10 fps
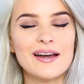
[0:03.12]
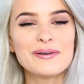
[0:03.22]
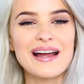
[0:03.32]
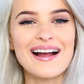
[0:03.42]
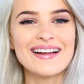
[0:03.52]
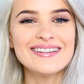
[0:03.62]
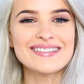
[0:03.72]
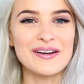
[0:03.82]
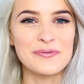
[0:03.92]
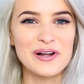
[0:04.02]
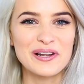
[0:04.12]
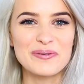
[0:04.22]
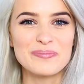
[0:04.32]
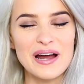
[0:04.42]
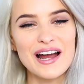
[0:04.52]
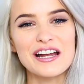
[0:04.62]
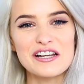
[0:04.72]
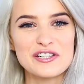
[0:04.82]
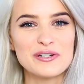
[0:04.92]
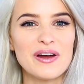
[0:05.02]
Hello guys, and welcome
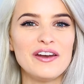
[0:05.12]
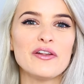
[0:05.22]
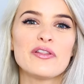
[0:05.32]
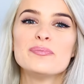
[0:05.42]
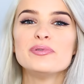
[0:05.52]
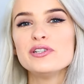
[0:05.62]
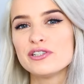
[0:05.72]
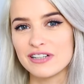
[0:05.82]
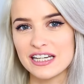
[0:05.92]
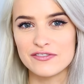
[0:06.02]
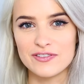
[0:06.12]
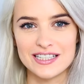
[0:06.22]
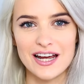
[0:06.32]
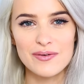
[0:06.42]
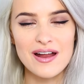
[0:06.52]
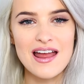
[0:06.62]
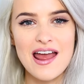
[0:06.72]
back to another beauty related video.